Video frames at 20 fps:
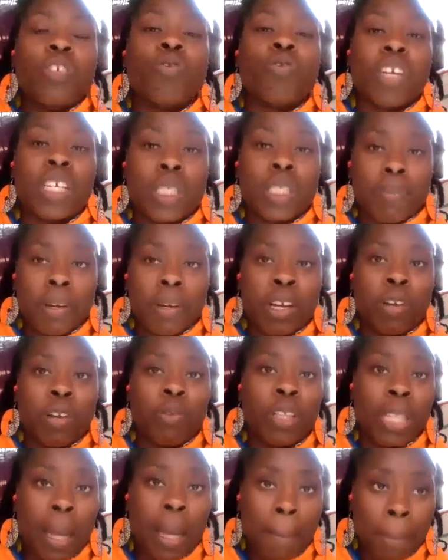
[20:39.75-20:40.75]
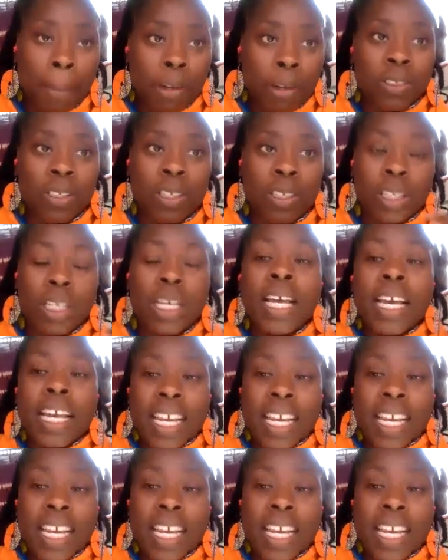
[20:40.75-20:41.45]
transparent with that person.